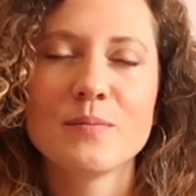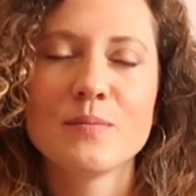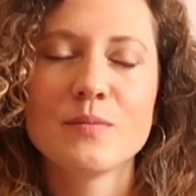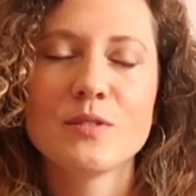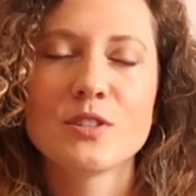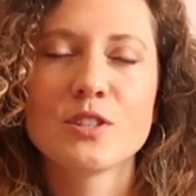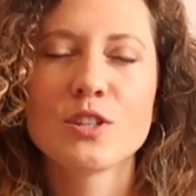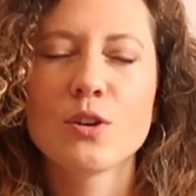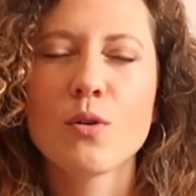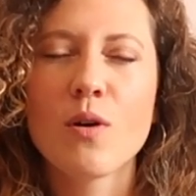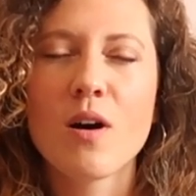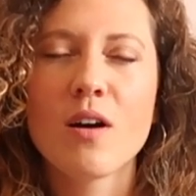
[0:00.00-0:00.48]

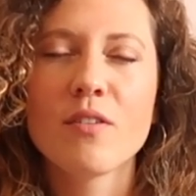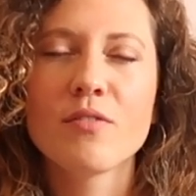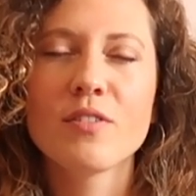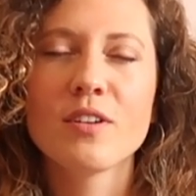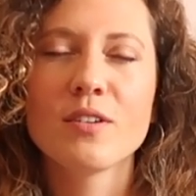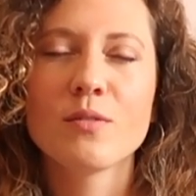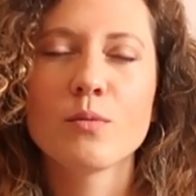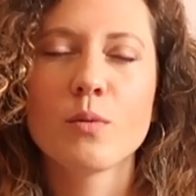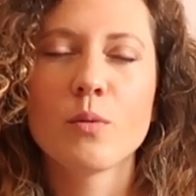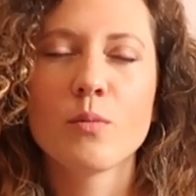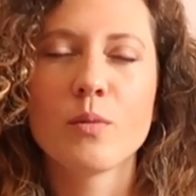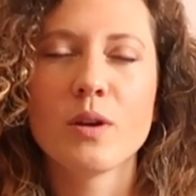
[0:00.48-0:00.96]
So
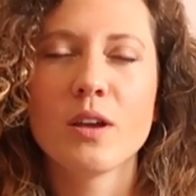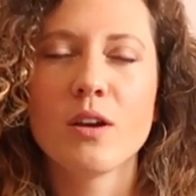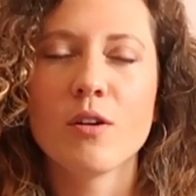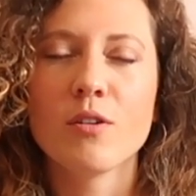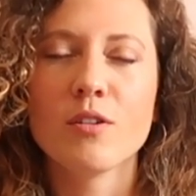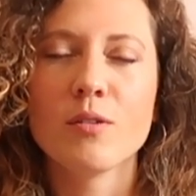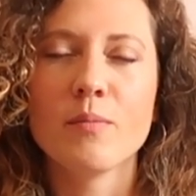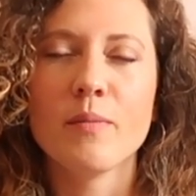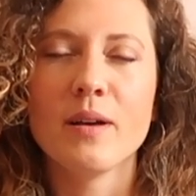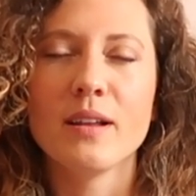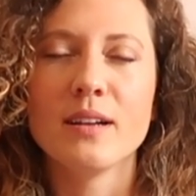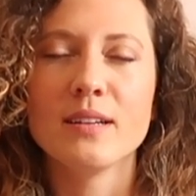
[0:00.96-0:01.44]
often when we go
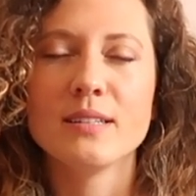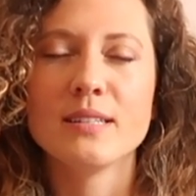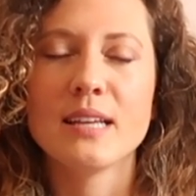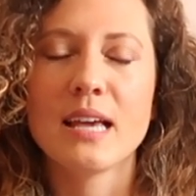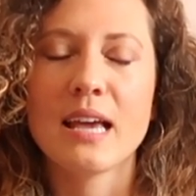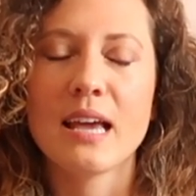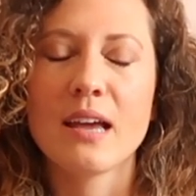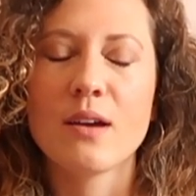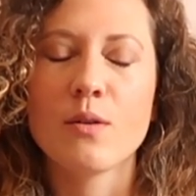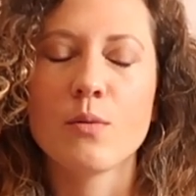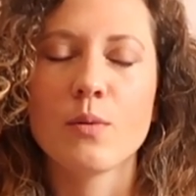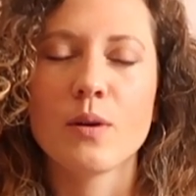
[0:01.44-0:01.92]
to
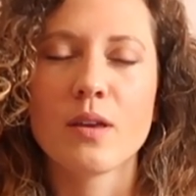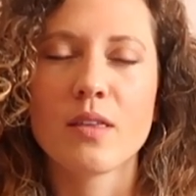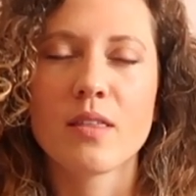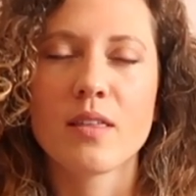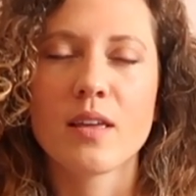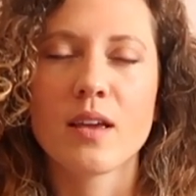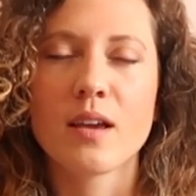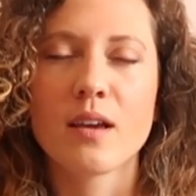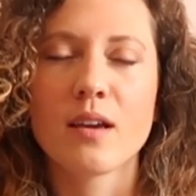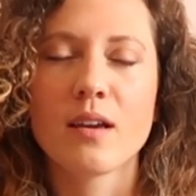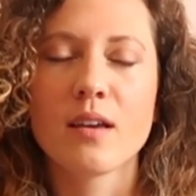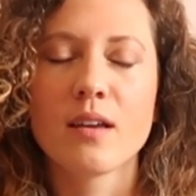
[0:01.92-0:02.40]
meditate, we
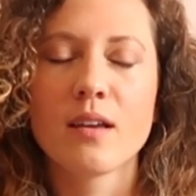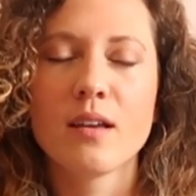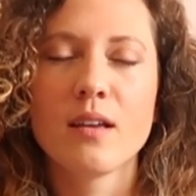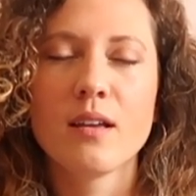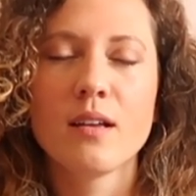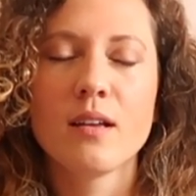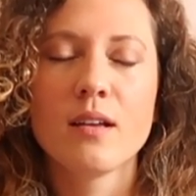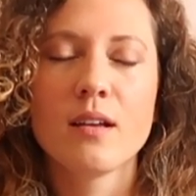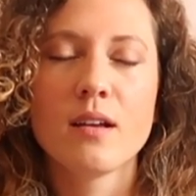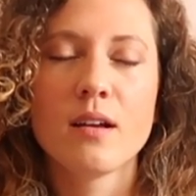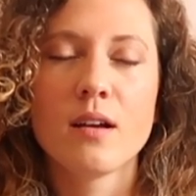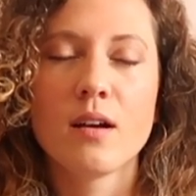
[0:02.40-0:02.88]
think,
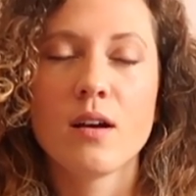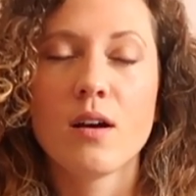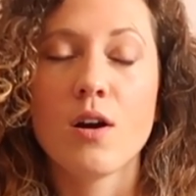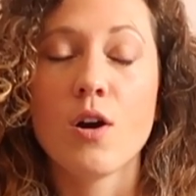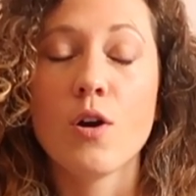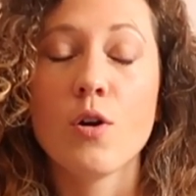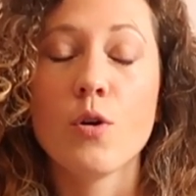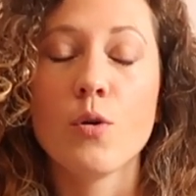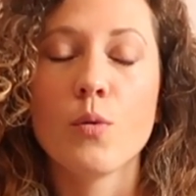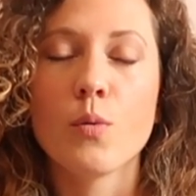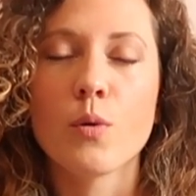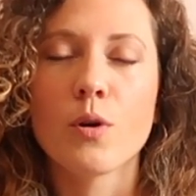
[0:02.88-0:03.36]

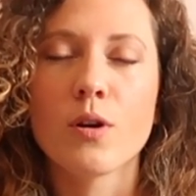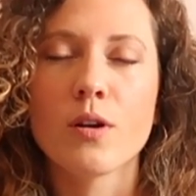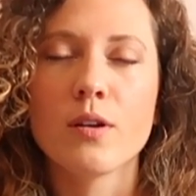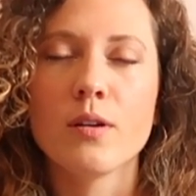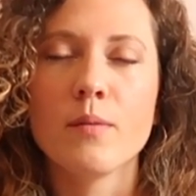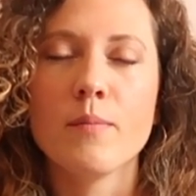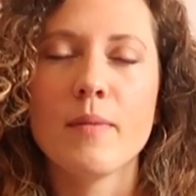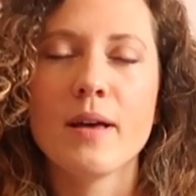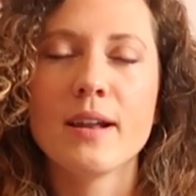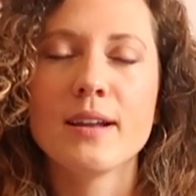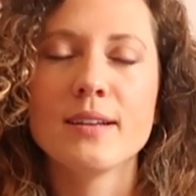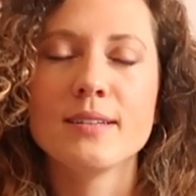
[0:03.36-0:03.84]
oh, we're going to
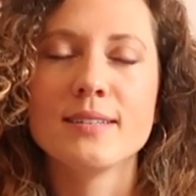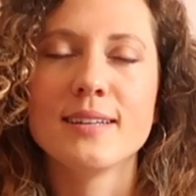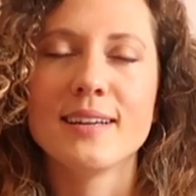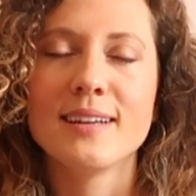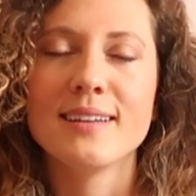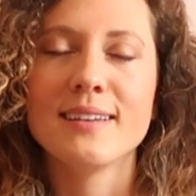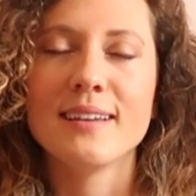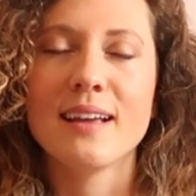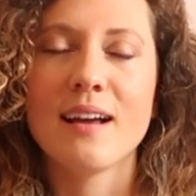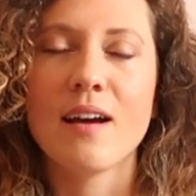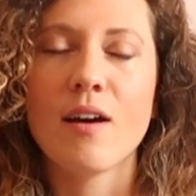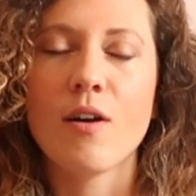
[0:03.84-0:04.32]

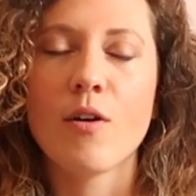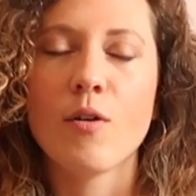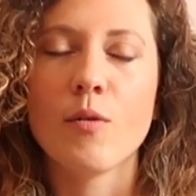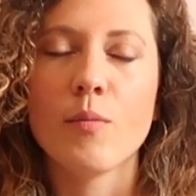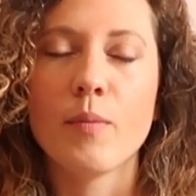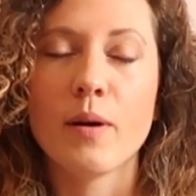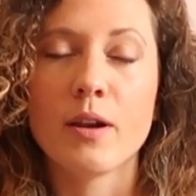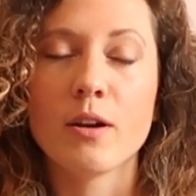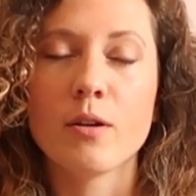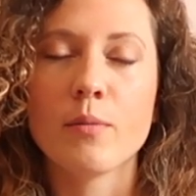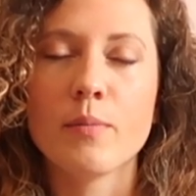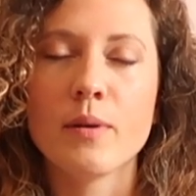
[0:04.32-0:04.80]
meditate now,
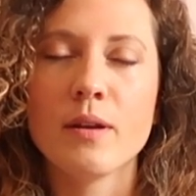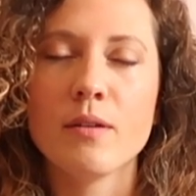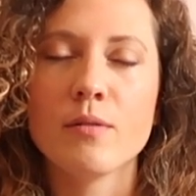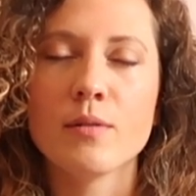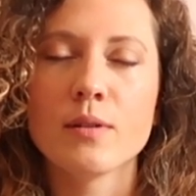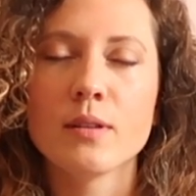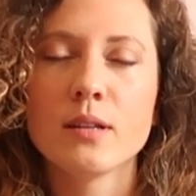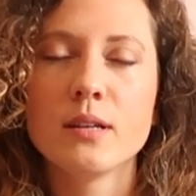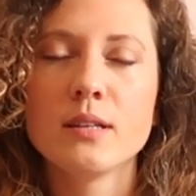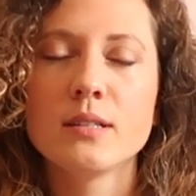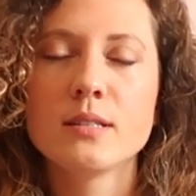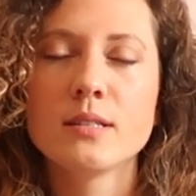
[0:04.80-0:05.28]
better be
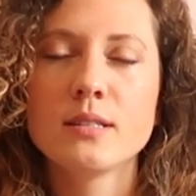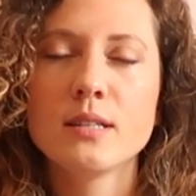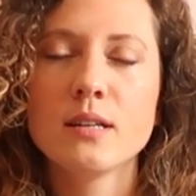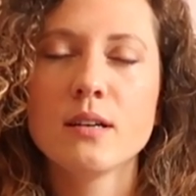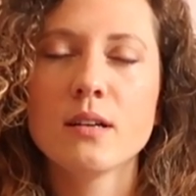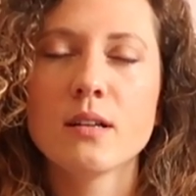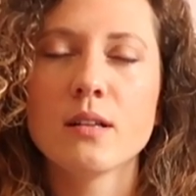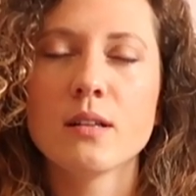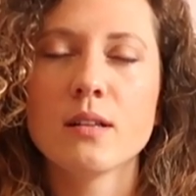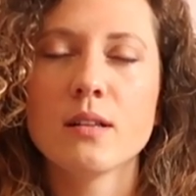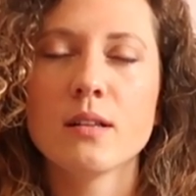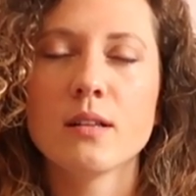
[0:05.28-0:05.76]
really
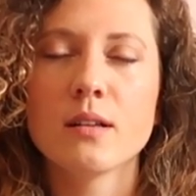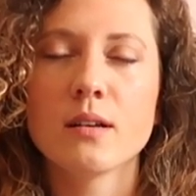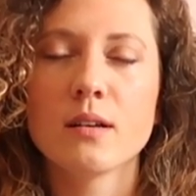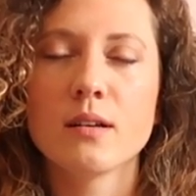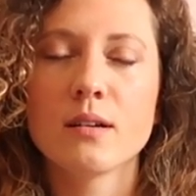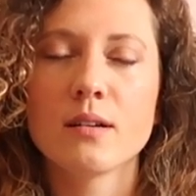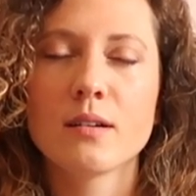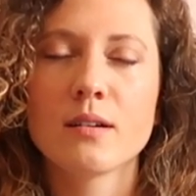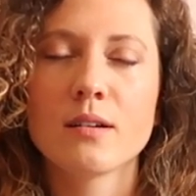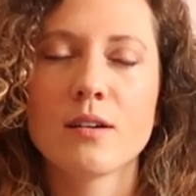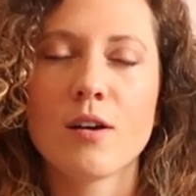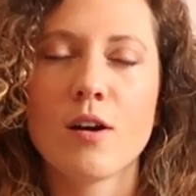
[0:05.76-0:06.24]
still,
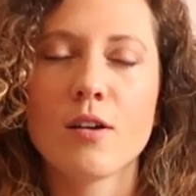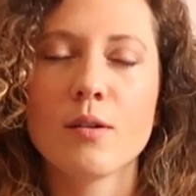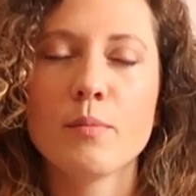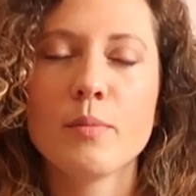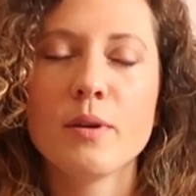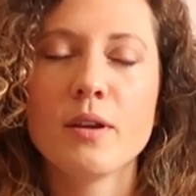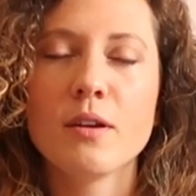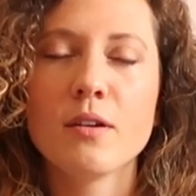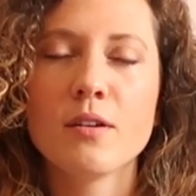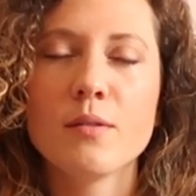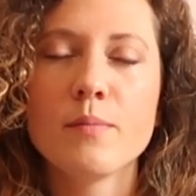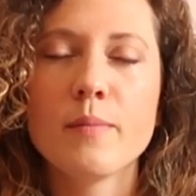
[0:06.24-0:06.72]
gotta
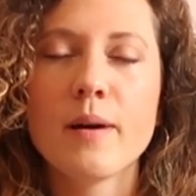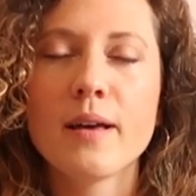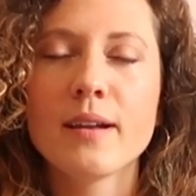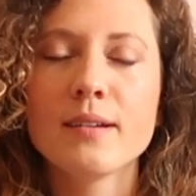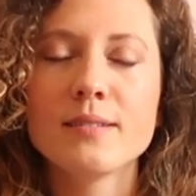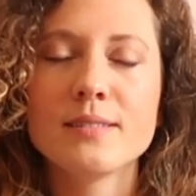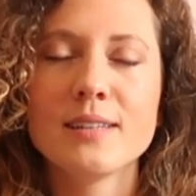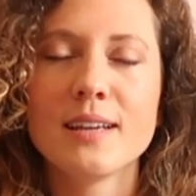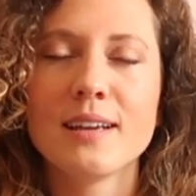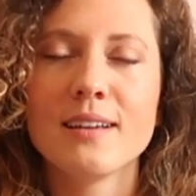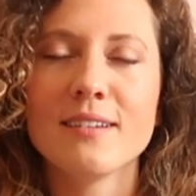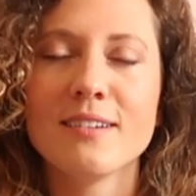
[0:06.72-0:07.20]
be good
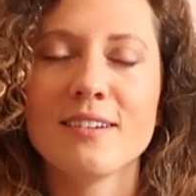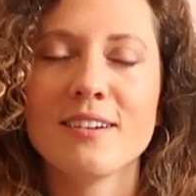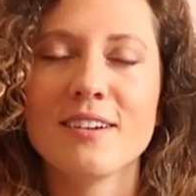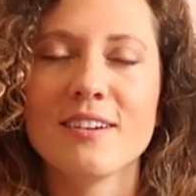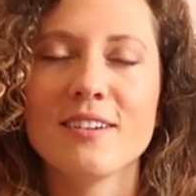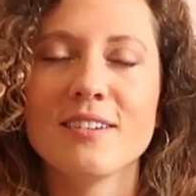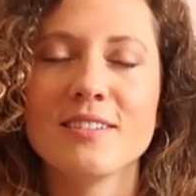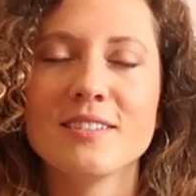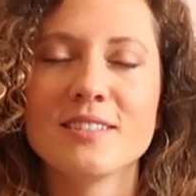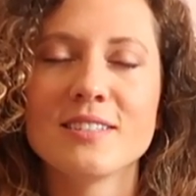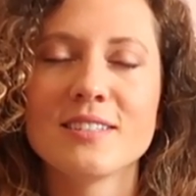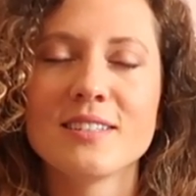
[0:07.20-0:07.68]

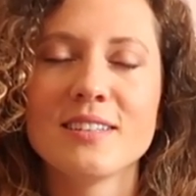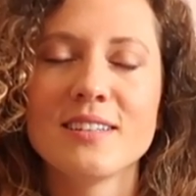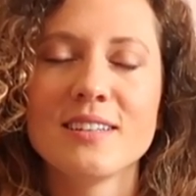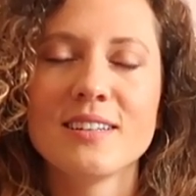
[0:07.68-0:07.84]
meditators.